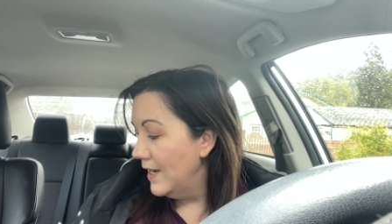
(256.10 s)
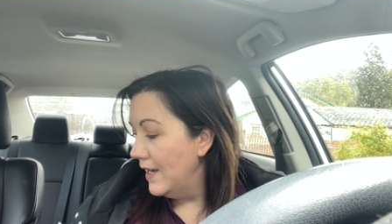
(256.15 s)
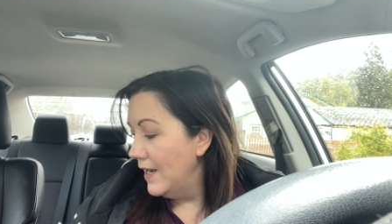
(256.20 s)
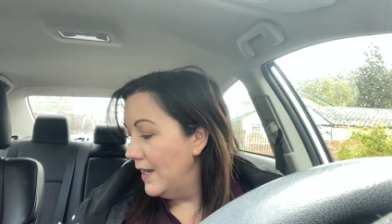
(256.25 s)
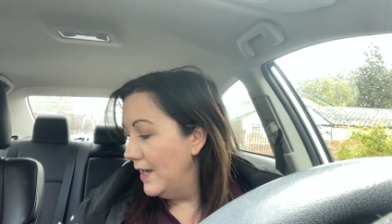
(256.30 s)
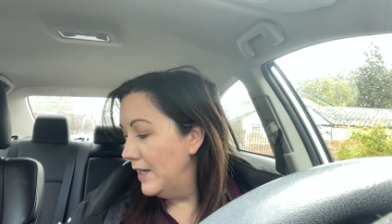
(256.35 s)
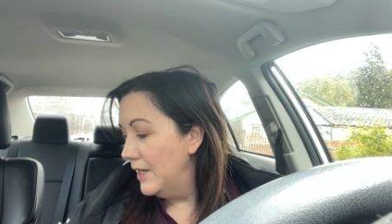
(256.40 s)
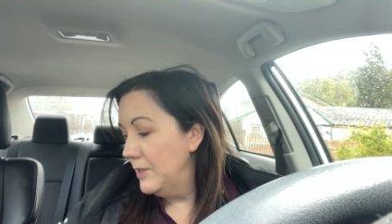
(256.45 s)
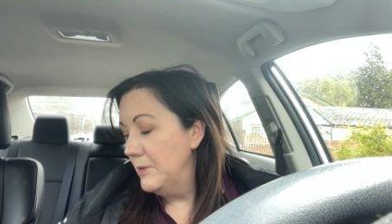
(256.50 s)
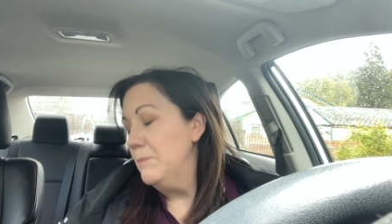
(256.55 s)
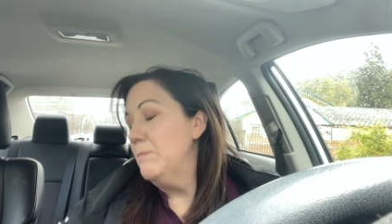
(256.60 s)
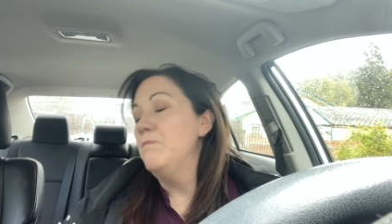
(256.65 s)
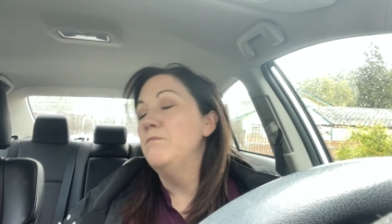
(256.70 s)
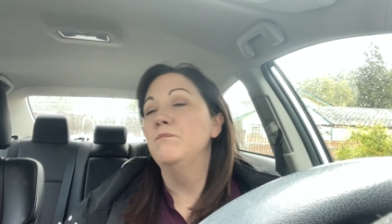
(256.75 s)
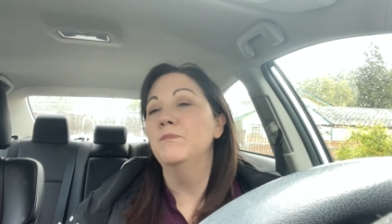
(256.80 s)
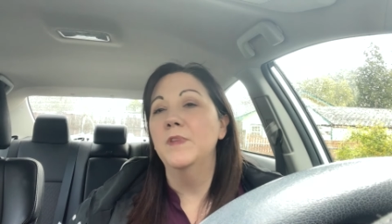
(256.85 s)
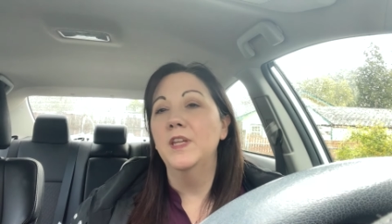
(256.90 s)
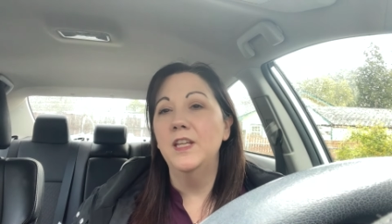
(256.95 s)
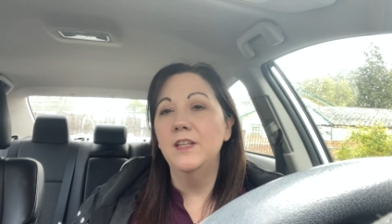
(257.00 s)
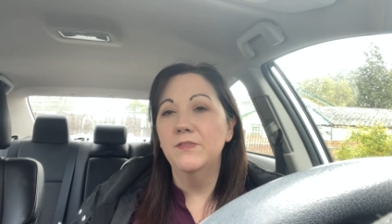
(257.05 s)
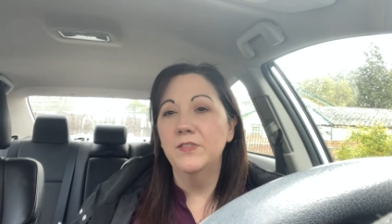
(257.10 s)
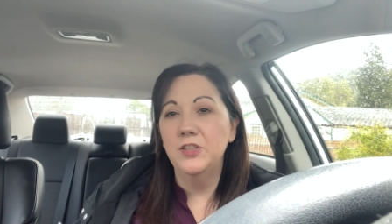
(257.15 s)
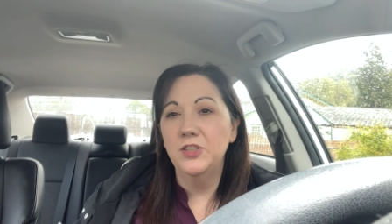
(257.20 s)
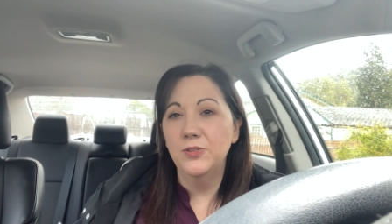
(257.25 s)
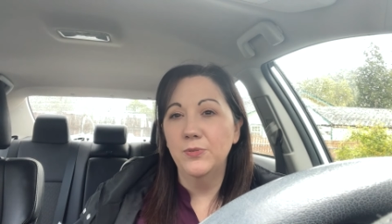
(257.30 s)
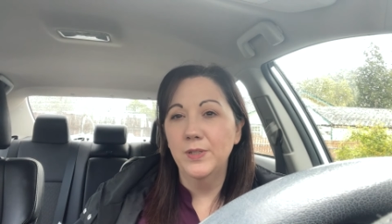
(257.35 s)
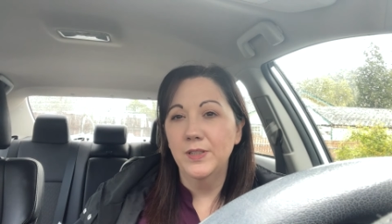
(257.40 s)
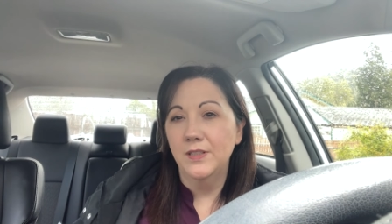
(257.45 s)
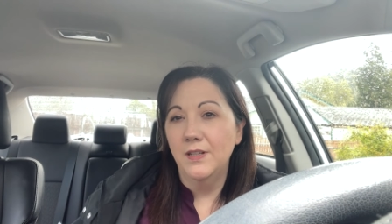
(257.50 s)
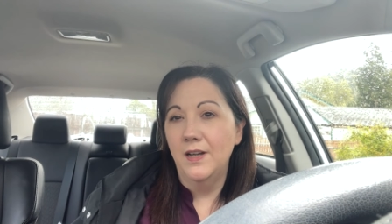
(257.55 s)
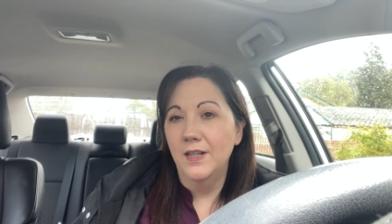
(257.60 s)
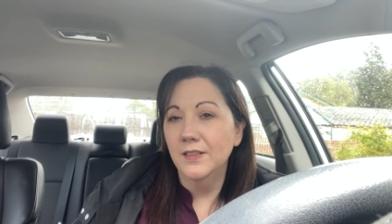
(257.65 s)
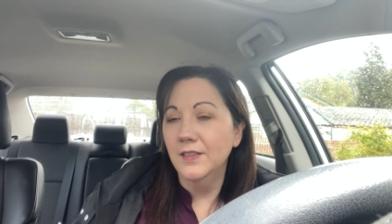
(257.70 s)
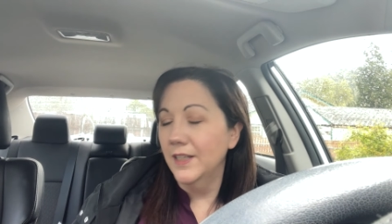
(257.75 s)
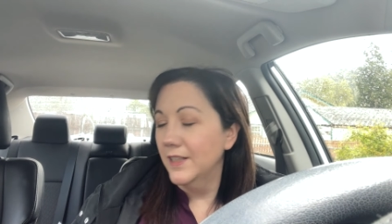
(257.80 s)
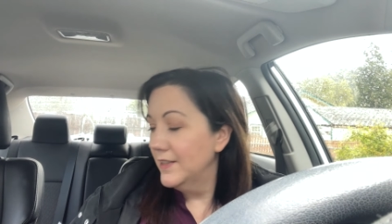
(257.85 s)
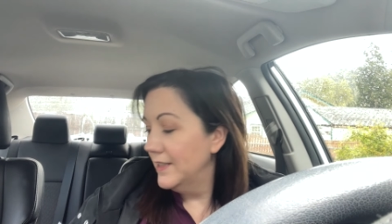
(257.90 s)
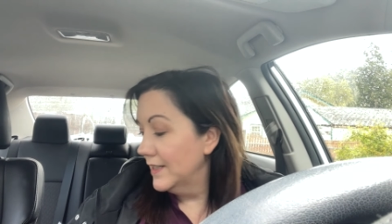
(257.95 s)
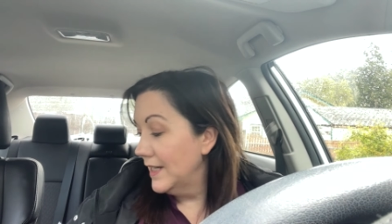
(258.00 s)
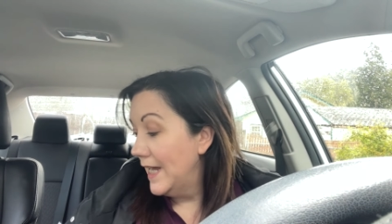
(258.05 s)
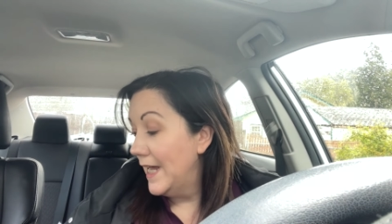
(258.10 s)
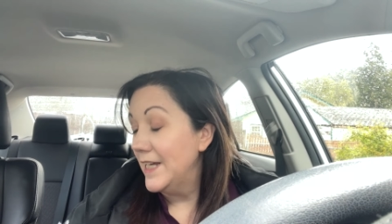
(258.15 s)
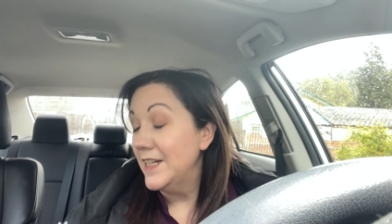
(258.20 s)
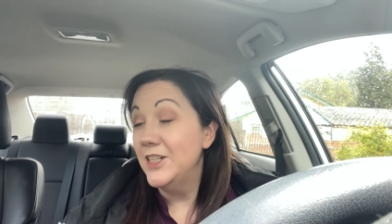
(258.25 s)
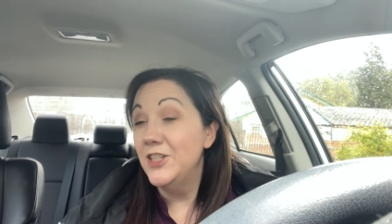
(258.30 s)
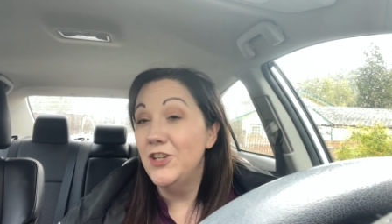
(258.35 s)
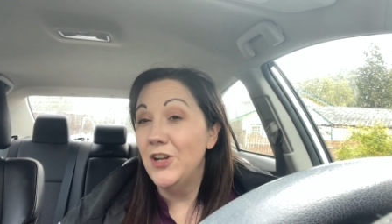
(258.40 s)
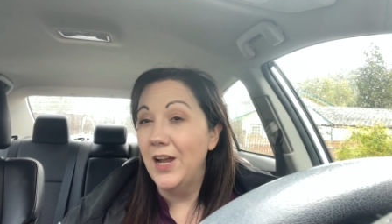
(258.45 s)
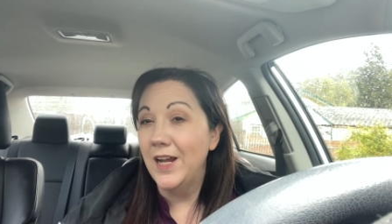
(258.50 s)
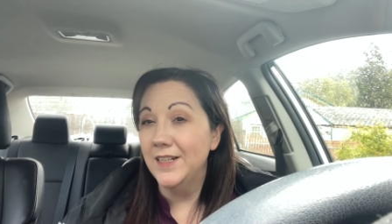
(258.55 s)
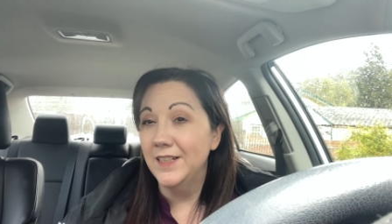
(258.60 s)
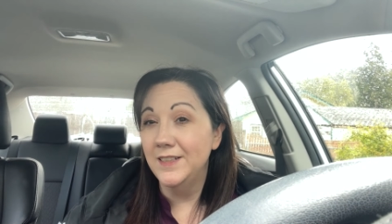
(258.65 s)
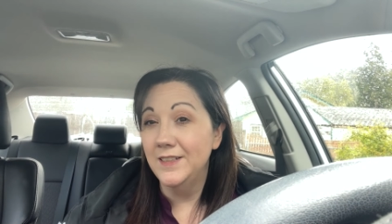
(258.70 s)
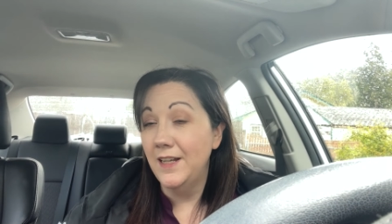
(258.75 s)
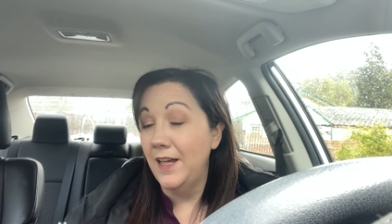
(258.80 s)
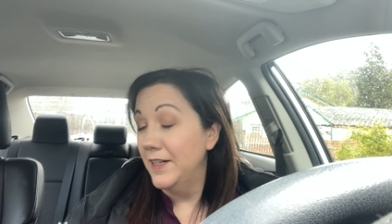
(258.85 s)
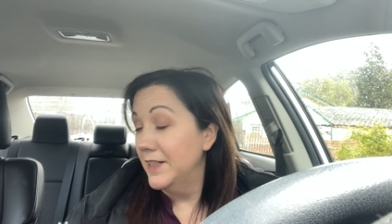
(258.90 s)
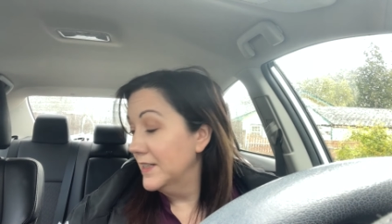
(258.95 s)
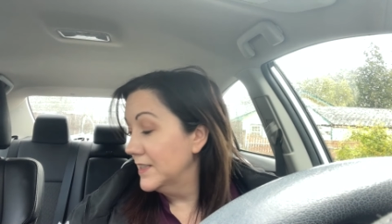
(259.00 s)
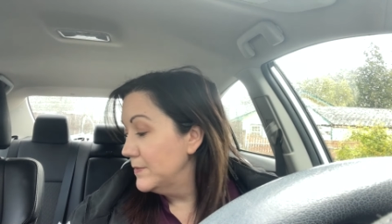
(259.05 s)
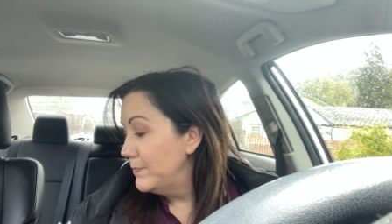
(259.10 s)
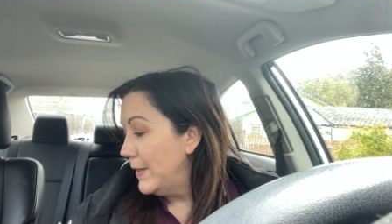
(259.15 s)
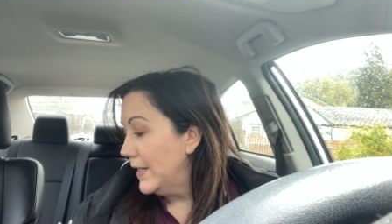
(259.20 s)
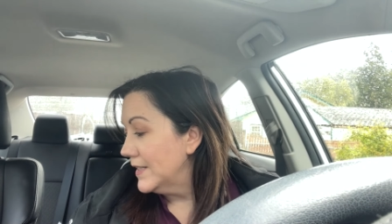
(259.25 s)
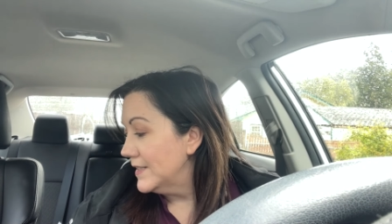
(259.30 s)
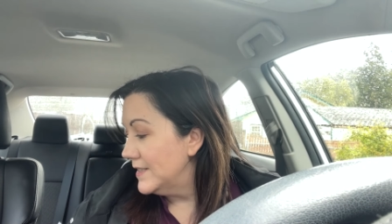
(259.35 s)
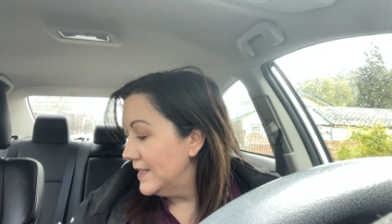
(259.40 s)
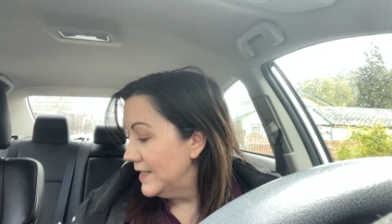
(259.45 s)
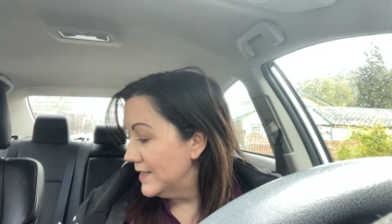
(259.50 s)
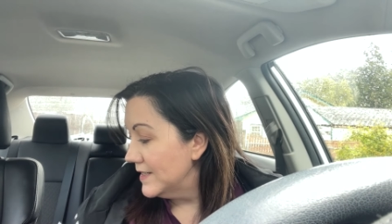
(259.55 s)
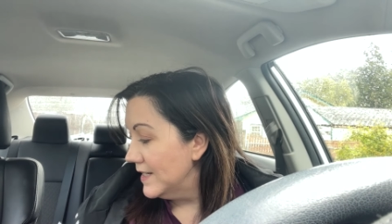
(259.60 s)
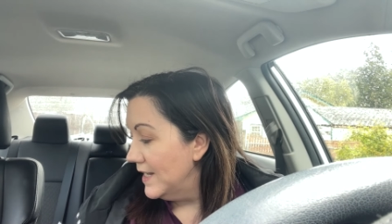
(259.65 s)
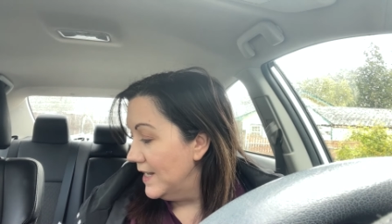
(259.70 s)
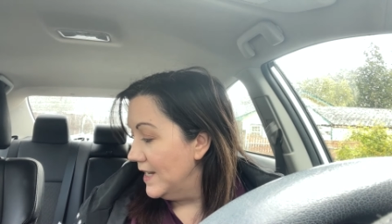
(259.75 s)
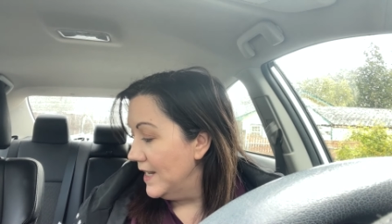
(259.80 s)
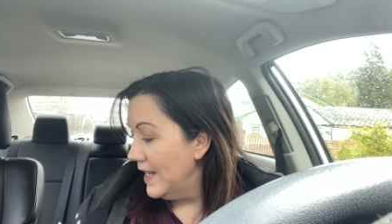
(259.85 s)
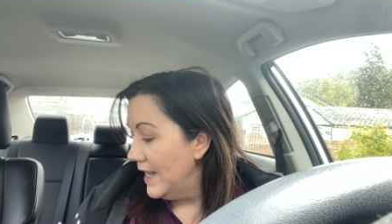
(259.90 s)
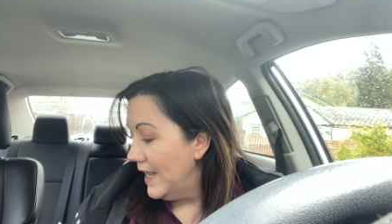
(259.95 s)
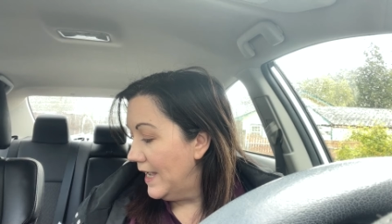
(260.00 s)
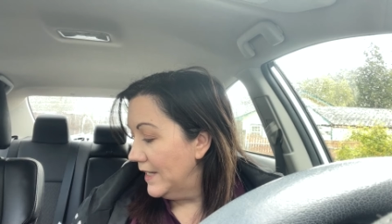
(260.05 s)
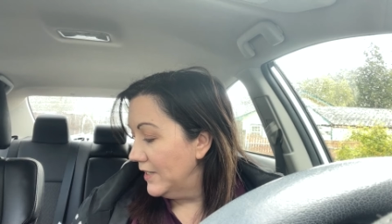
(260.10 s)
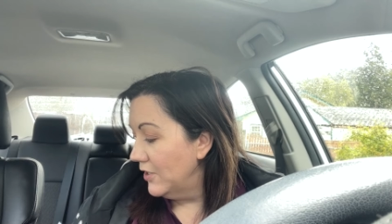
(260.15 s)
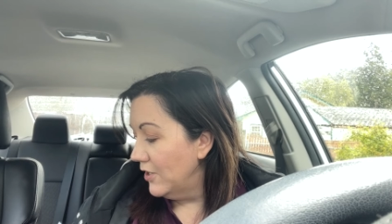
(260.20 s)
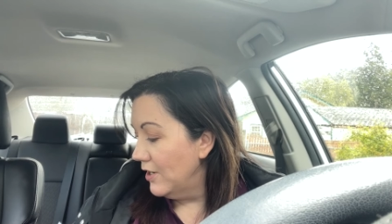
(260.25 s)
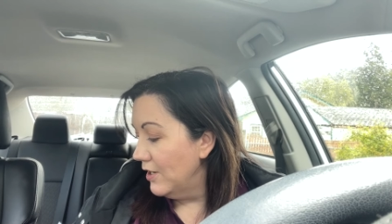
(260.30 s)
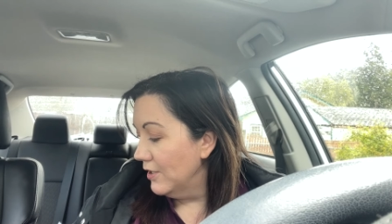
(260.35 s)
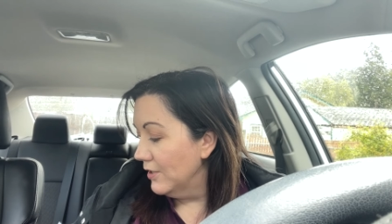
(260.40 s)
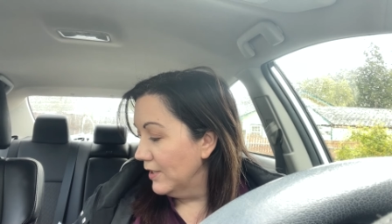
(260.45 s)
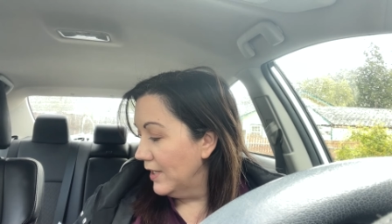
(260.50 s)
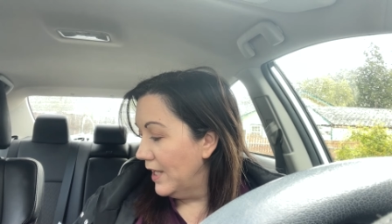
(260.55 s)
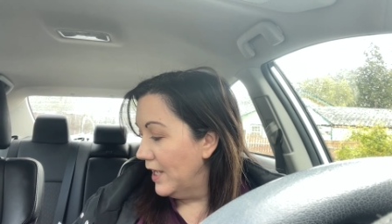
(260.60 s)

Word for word: um, even doing the online thing. I had, I did not expect it at all.